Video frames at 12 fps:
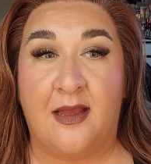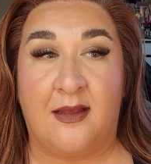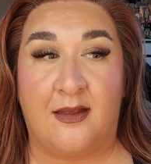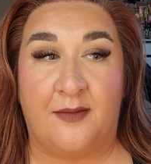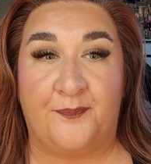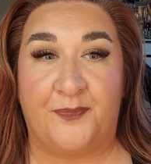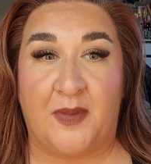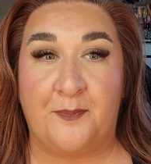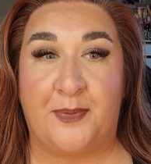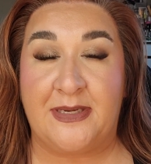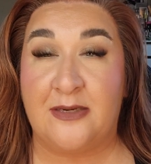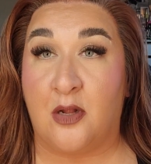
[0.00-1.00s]
Um,
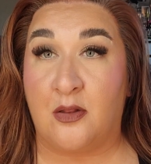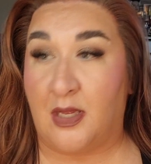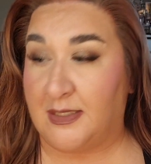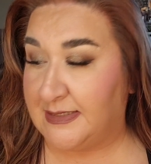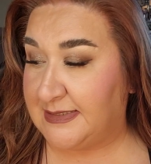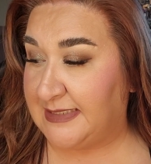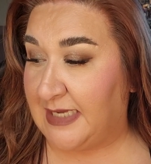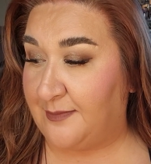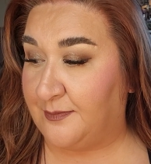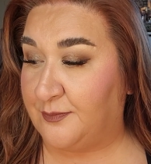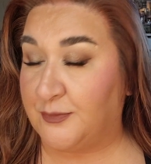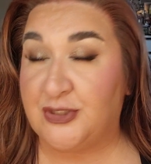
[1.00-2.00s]
but in all honesty,
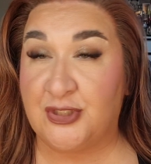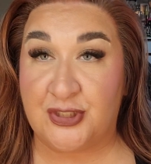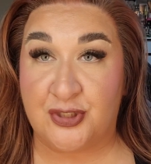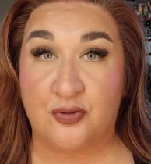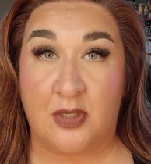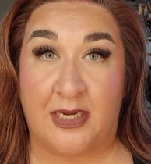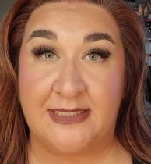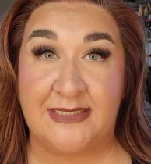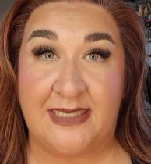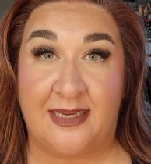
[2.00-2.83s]
I'm just trying to